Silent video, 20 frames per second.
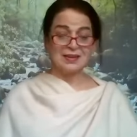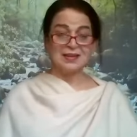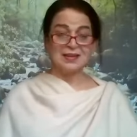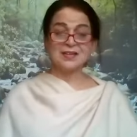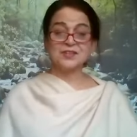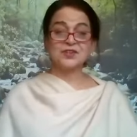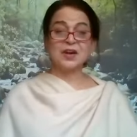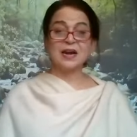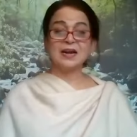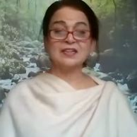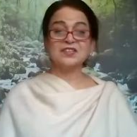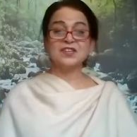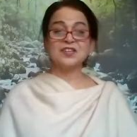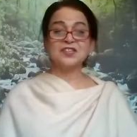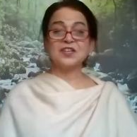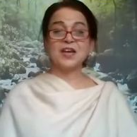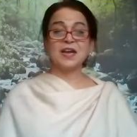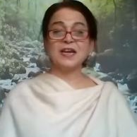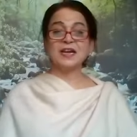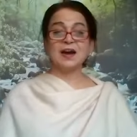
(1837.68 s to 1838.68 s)
He's not
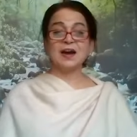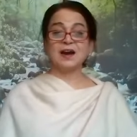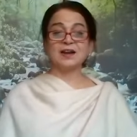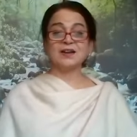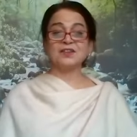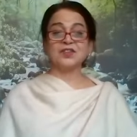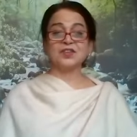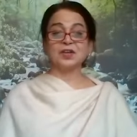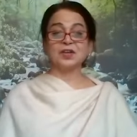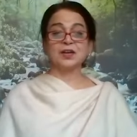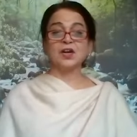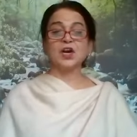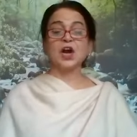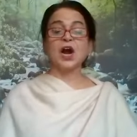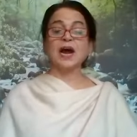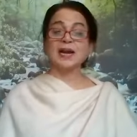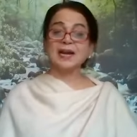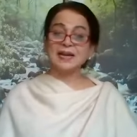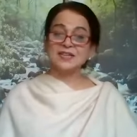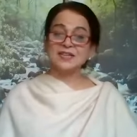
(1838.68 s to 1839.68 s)
just saying earth,
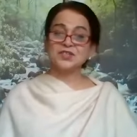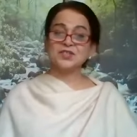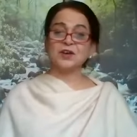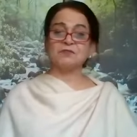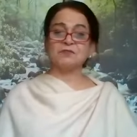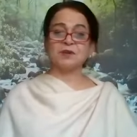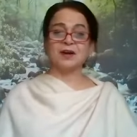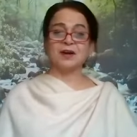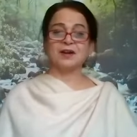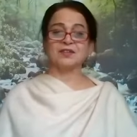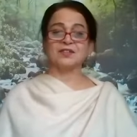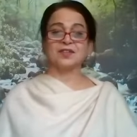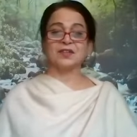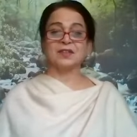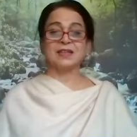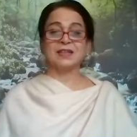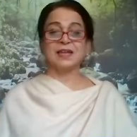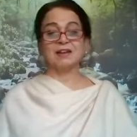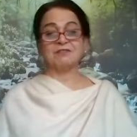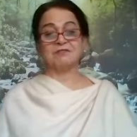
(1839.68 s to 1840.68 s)
goddess of earth,
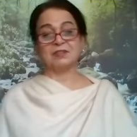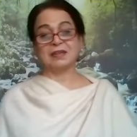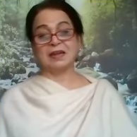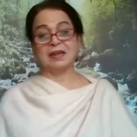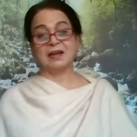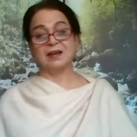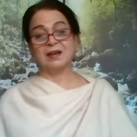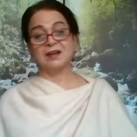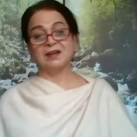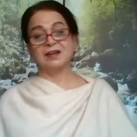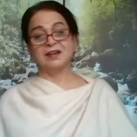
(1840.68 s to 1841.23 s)
Devta.